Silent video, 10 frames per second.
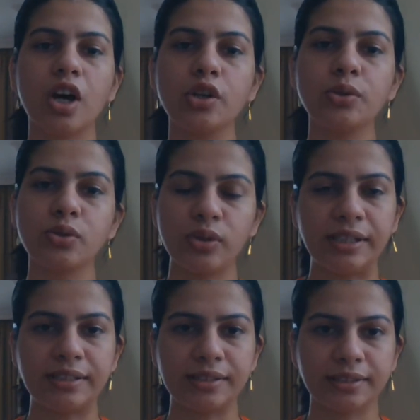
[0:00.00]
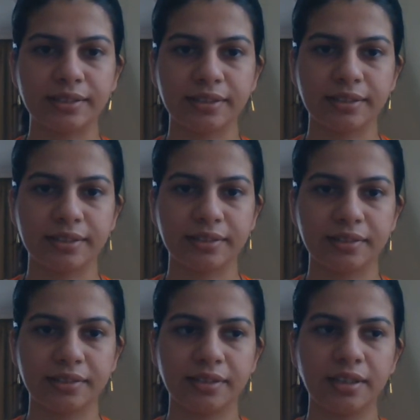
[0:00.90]
How you treat?
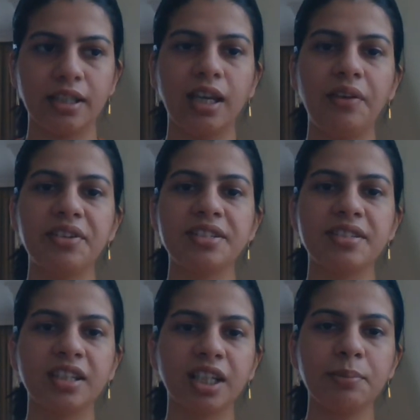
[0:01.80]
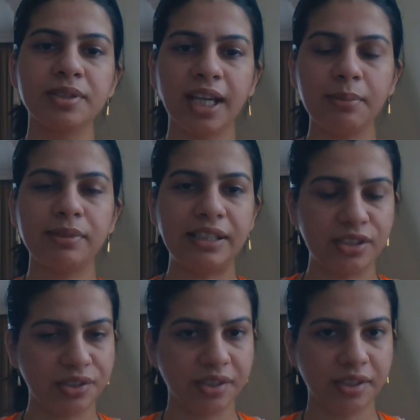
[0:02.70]
If it is circumscribed
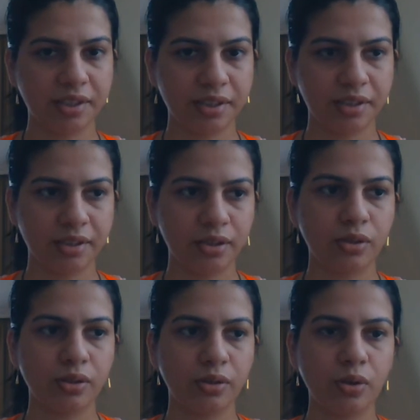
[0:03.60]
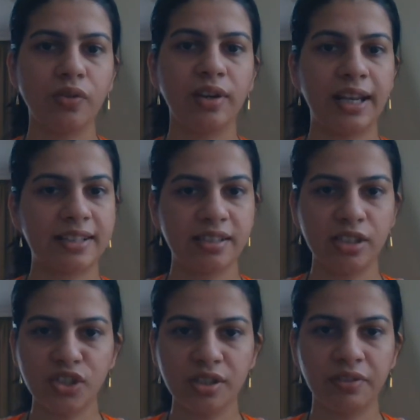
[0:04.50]
lesion, go for
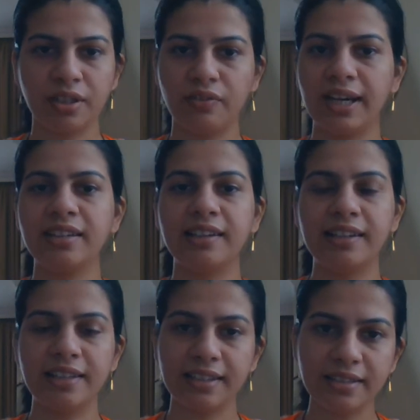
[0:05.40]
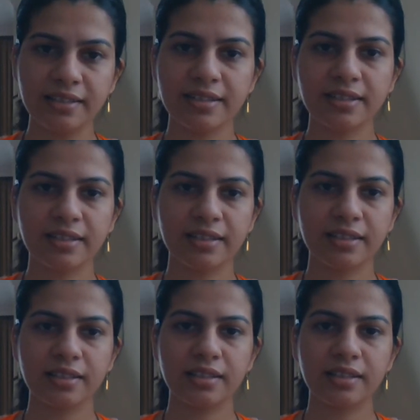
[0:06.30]
excision with a wide clearance
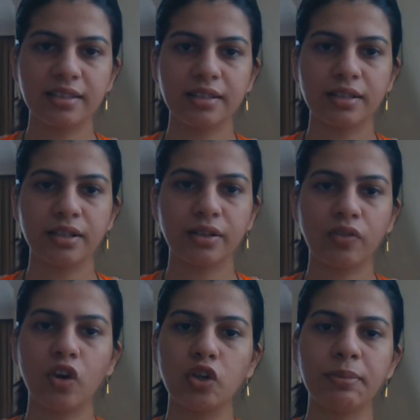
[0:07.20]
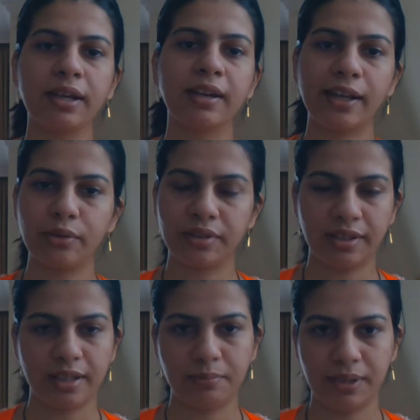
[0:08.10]
followed by
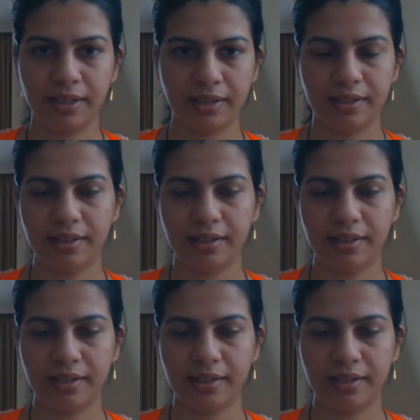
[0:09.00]
cryotherapy.